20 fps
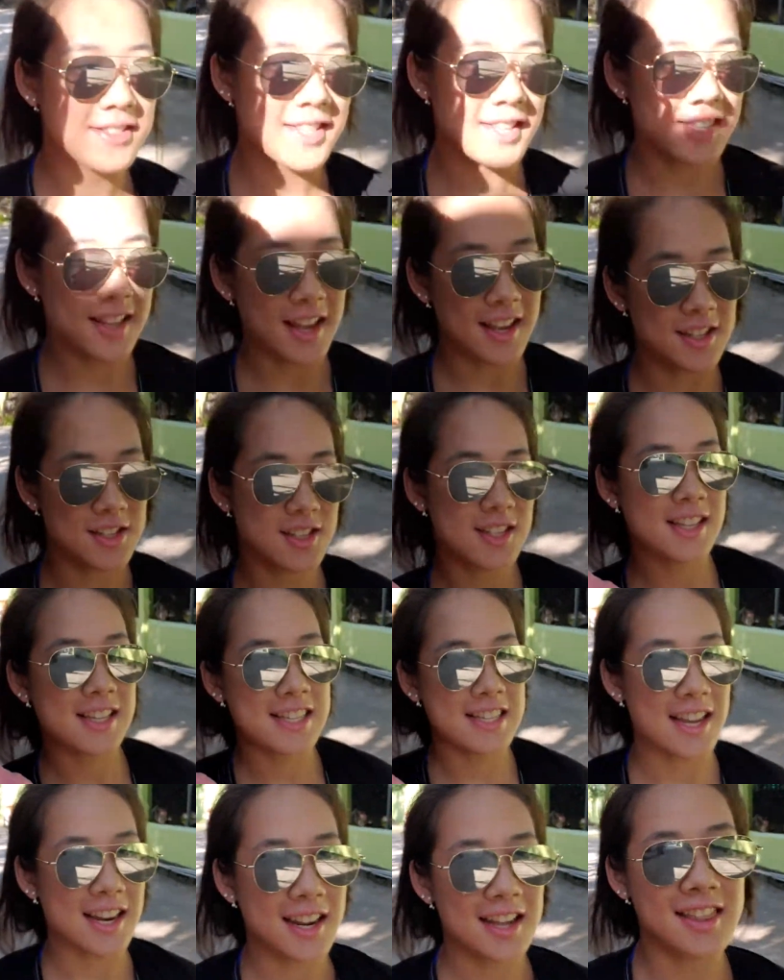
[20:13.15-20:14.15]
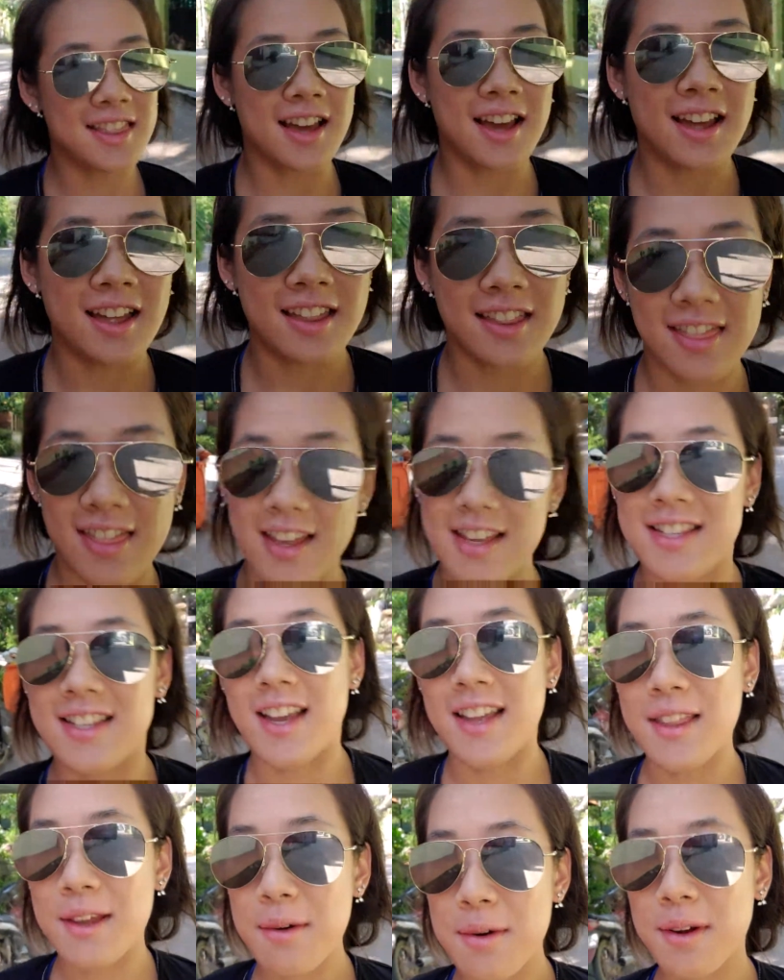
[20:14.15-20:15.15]
was actually excited that they
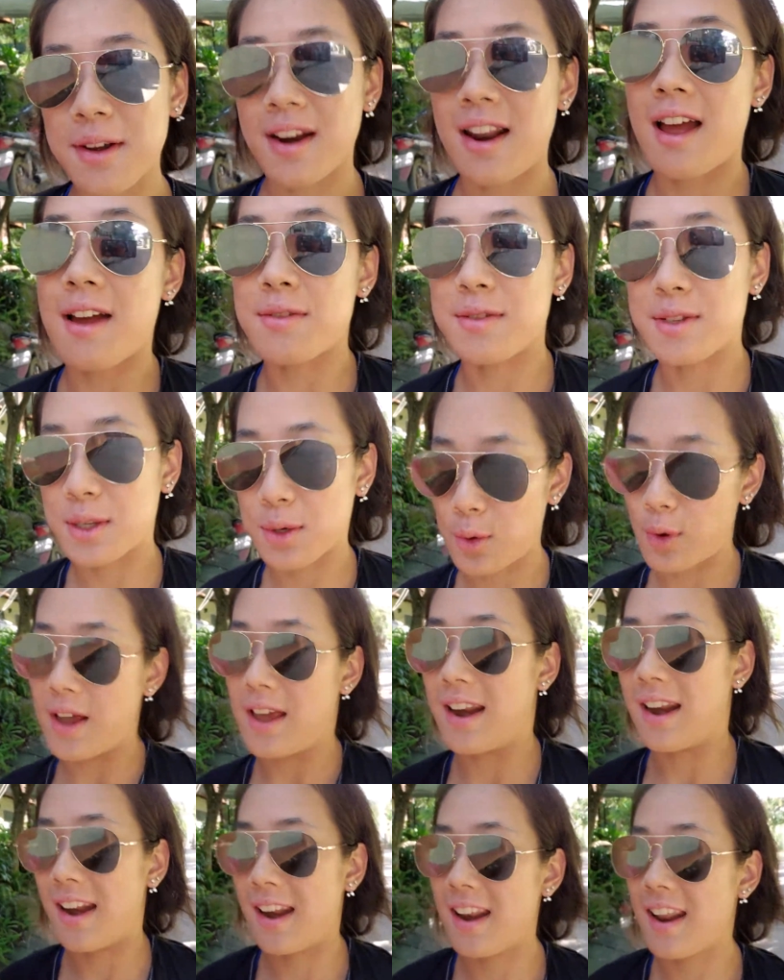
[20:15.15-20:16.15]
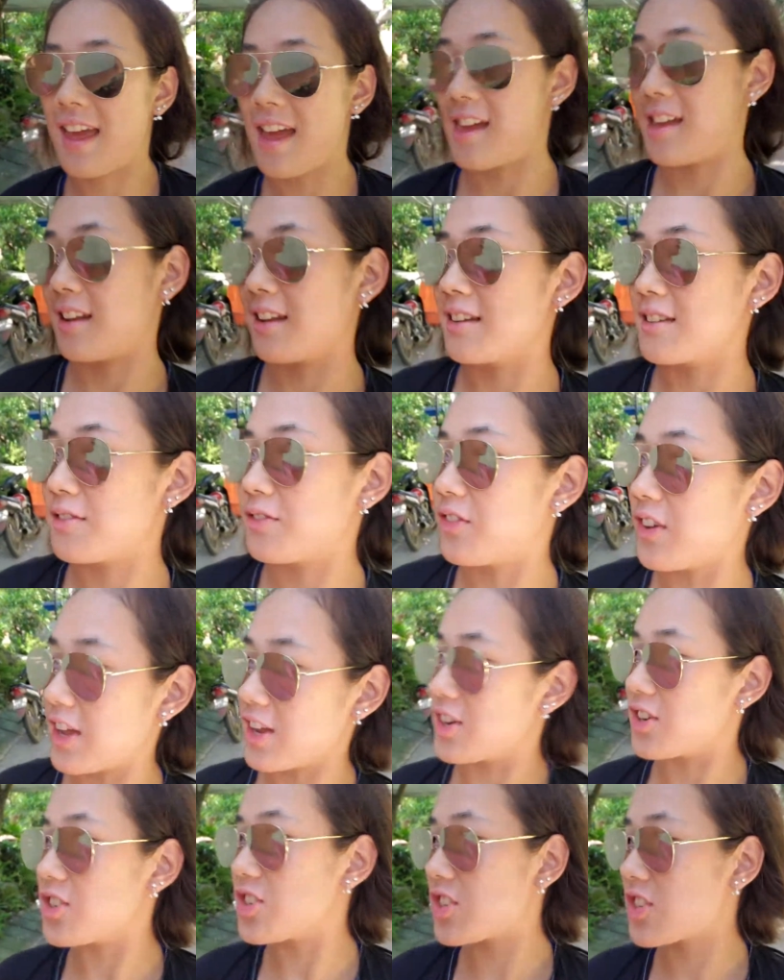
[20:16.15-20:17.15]
said they were gonna have squid and
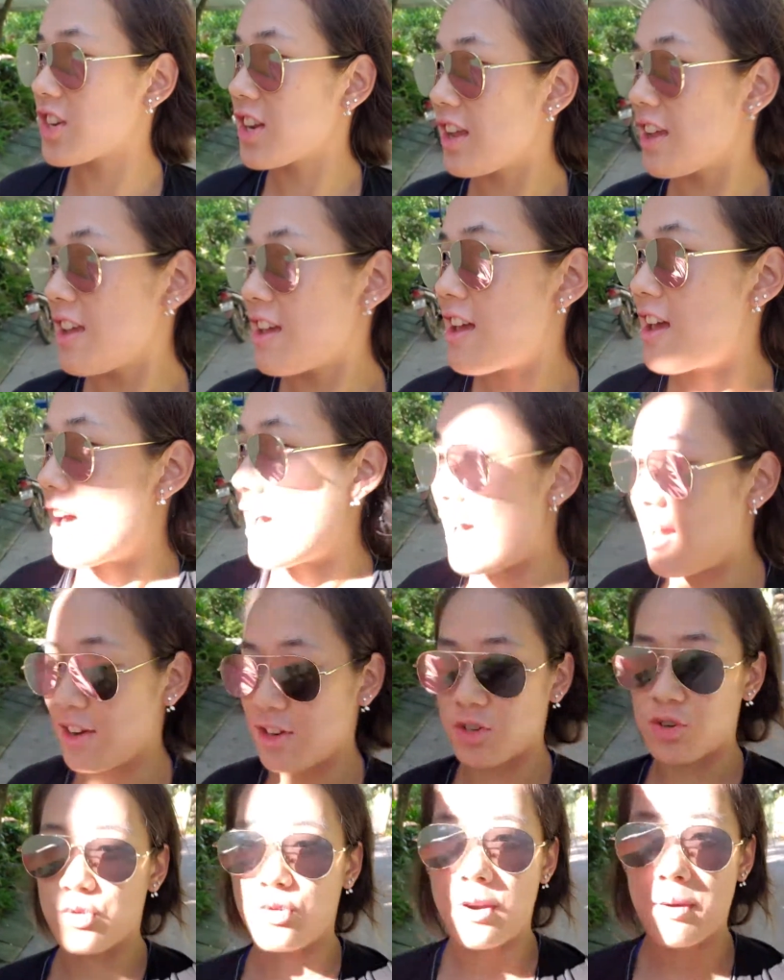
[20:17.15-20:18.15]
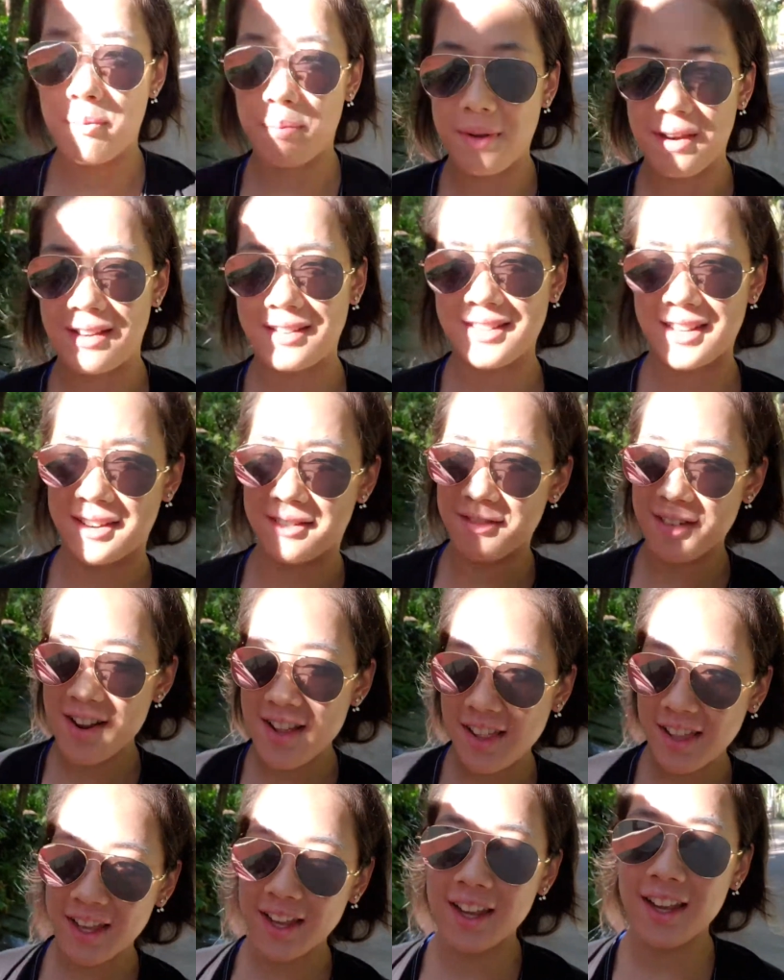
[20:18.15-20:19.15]
fish and shrimp, and I was like,
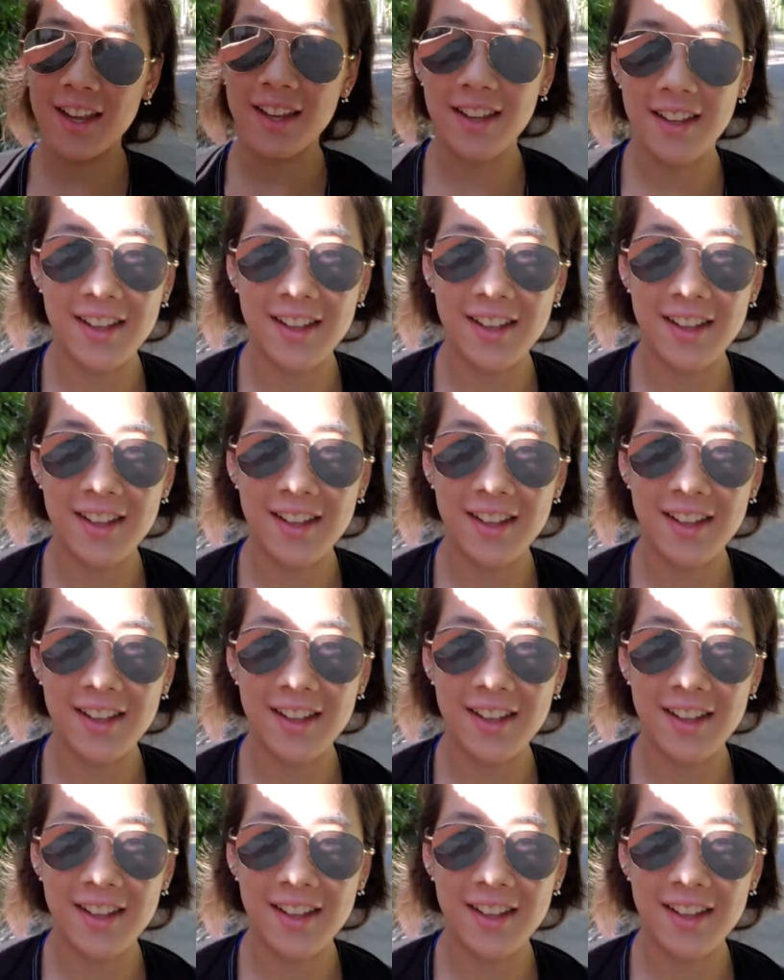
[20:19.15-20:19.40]
really?